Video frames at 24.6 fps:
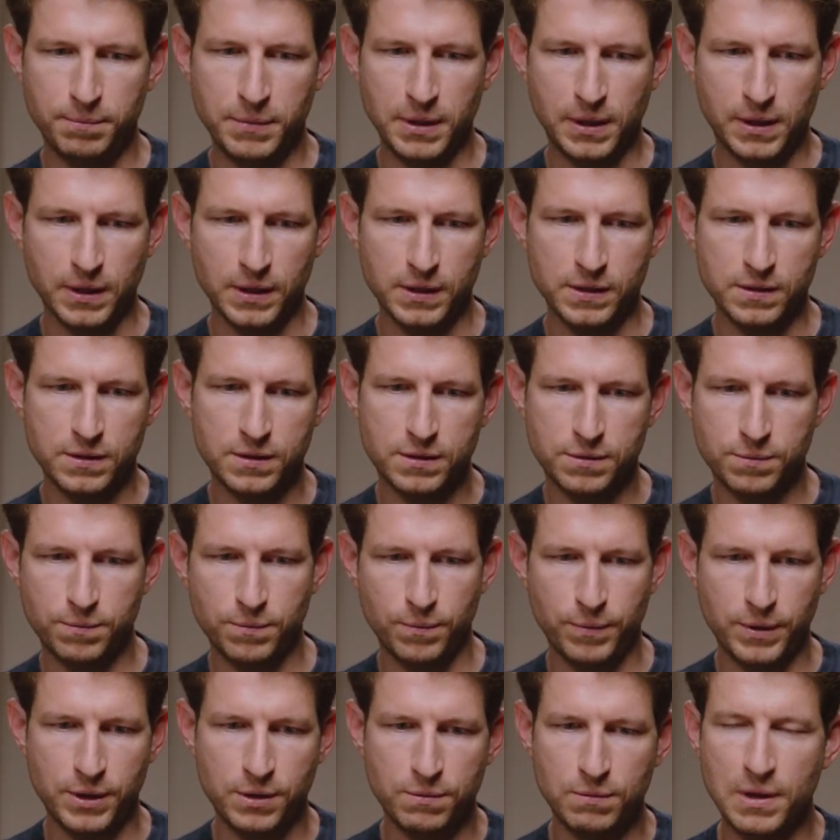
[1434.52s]
because
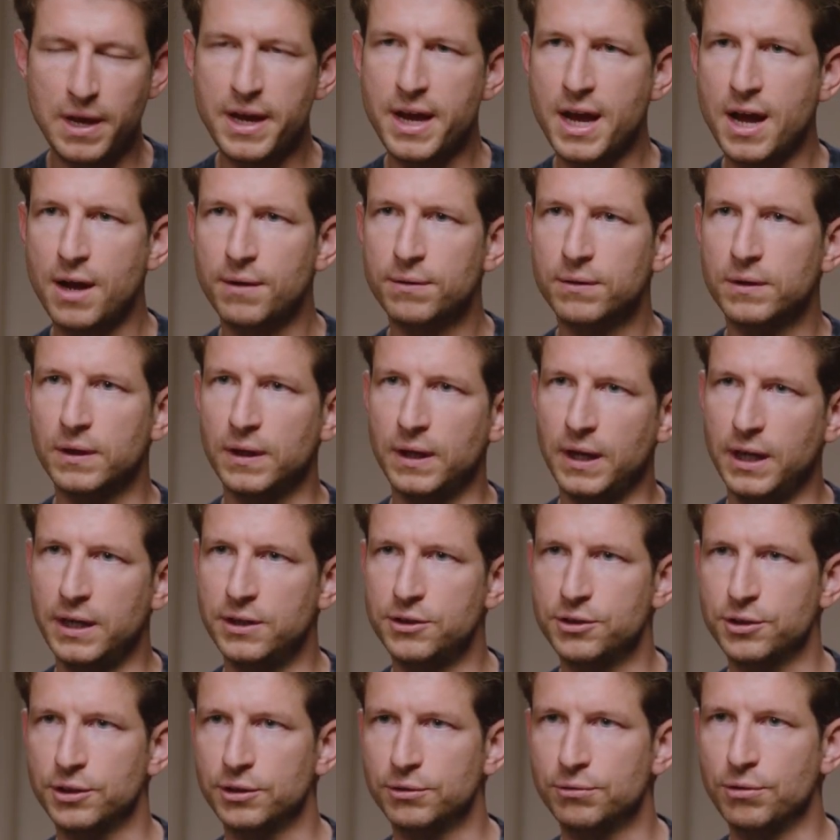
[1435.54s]
when you lay out the
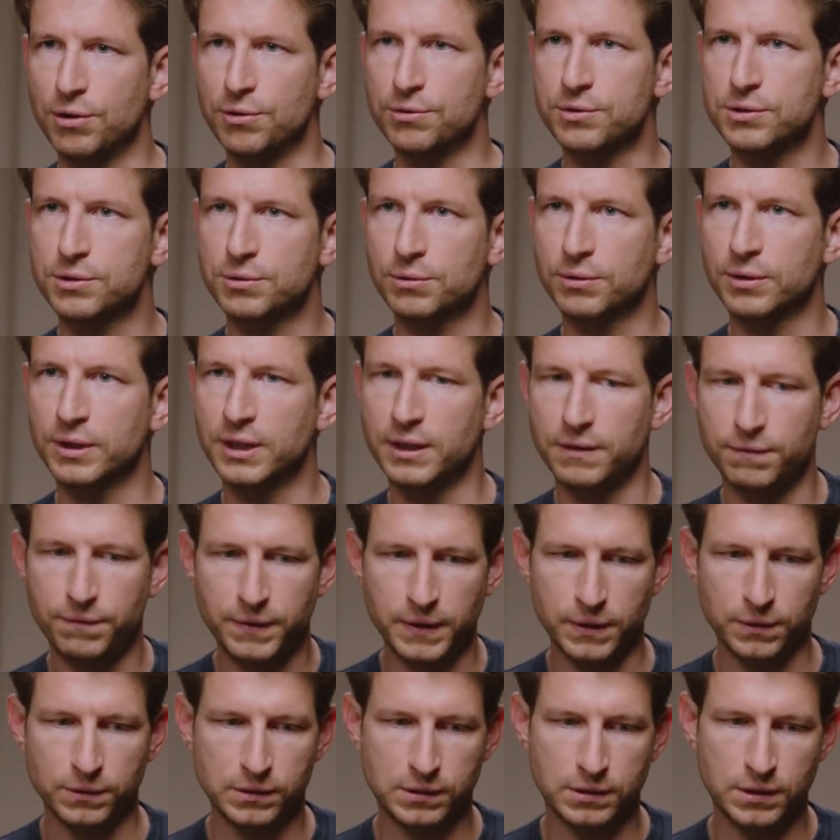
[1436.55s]
Asia growth story, it
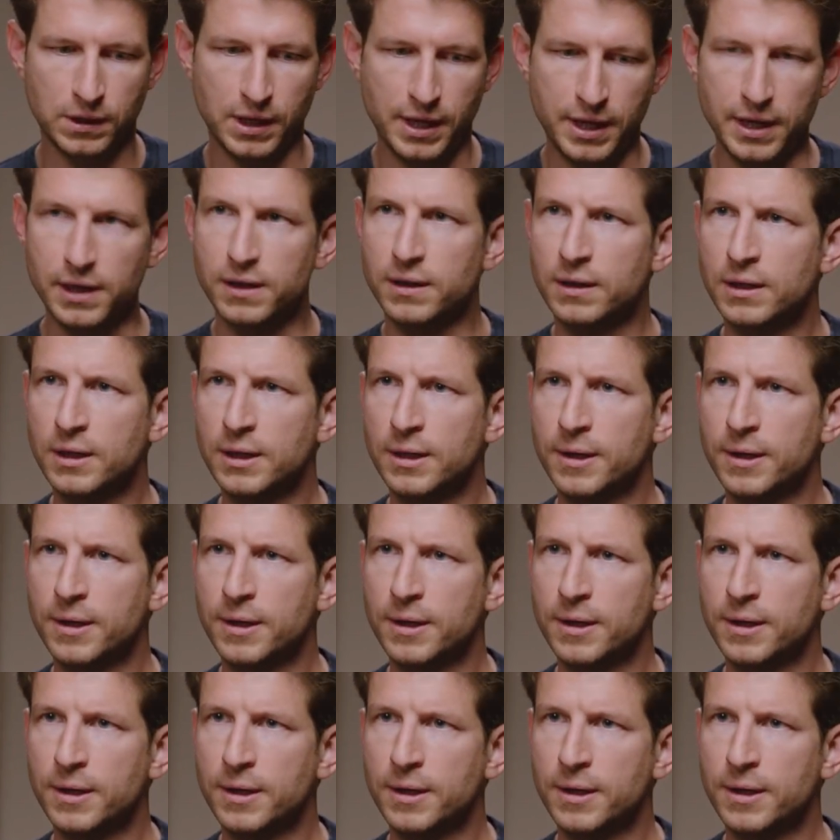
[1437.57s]
feels like